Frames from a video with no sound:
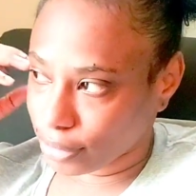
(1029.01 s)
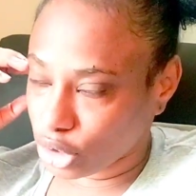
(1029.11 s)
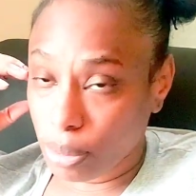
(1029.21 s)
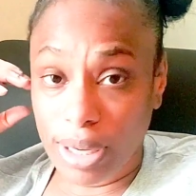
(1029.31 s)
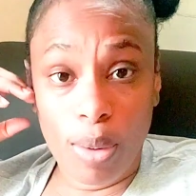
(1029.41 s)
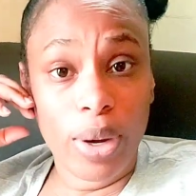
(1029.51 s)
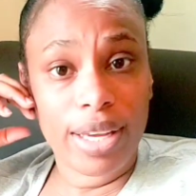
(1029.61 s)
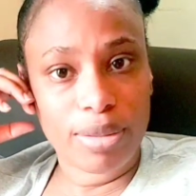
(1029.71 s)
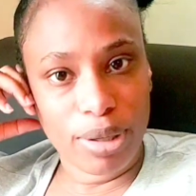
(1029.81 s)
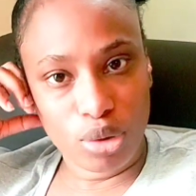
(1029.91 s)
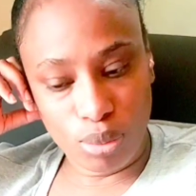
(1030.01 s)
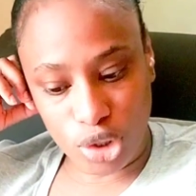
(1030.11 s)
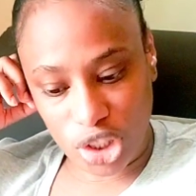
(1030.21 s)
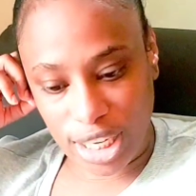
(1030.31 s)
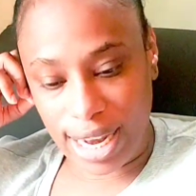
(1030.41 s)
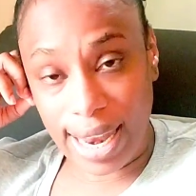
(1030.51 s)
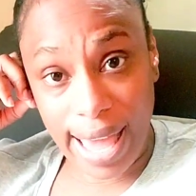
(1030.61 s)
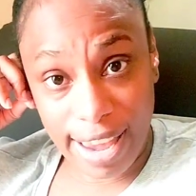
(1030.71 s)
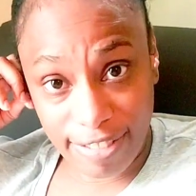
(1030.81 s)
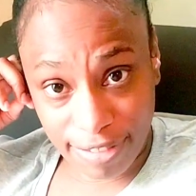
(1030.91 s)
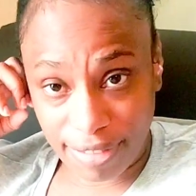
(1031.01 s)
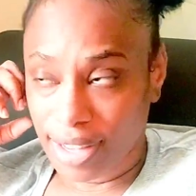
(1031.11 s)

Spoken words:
sometimes we expect too much in our life,